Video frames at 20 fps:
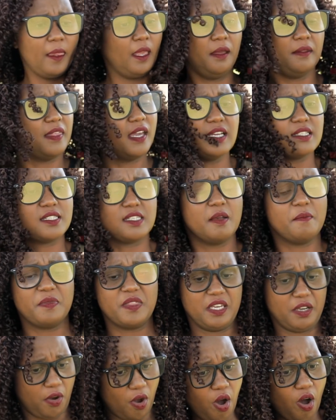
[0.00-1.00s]
there's
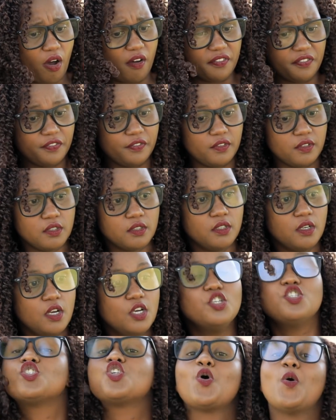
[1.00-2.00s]
something off.
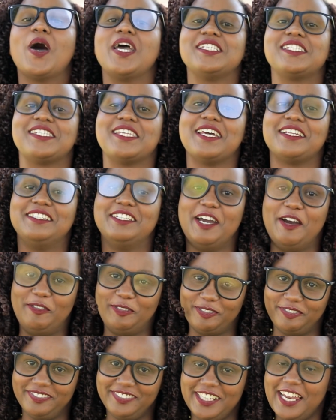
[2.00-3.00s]
So I sat down,
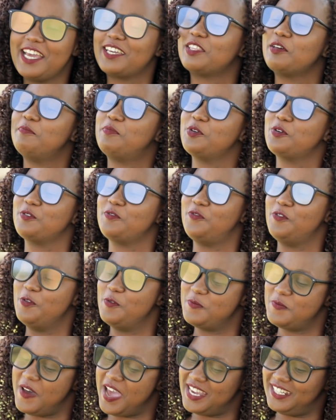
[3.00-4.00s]
like the beautiful
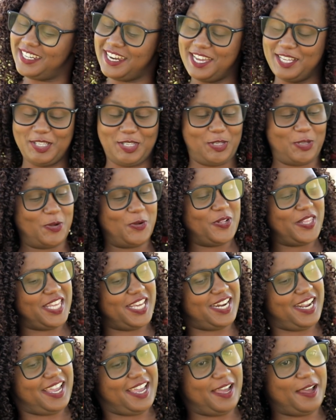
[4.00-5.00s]
mind and soul
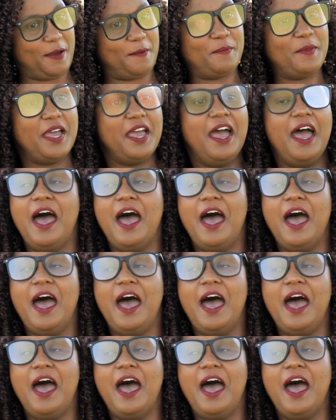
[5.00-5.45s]
that I am.